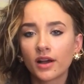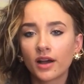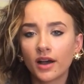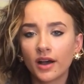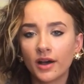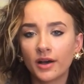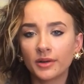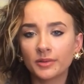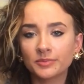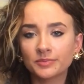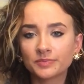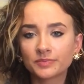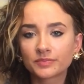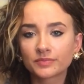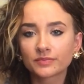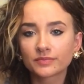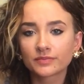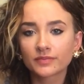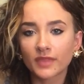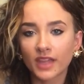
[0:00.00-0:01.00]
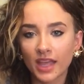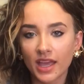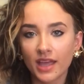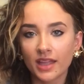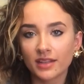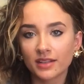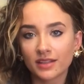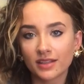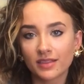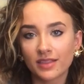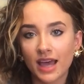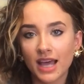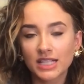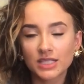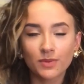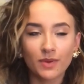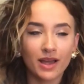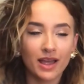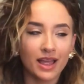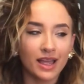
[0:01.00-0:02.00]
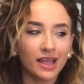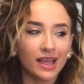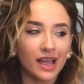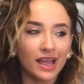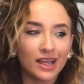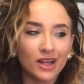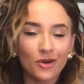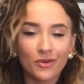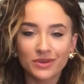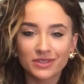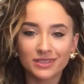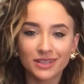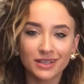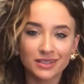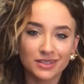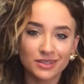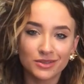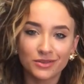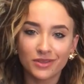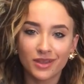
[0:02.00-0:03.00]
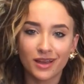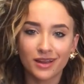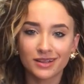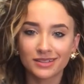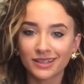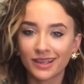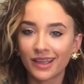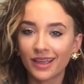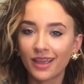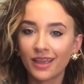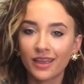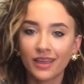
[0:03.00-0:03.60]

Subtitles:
Um, and that's why I always like to do that, because I